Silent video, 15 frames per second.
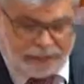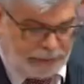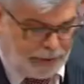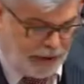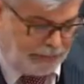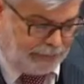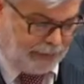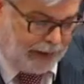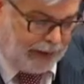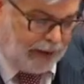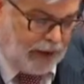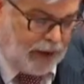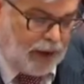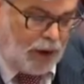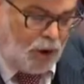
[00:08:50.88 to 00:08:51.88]
appropriate.
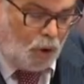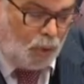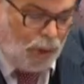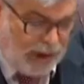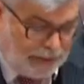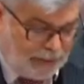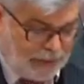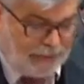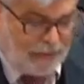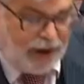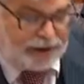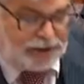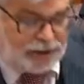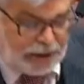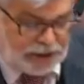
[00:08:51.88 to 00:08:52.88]
Already
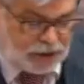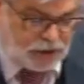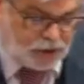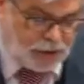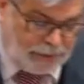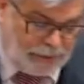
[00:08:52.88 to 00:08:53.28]
provides statutory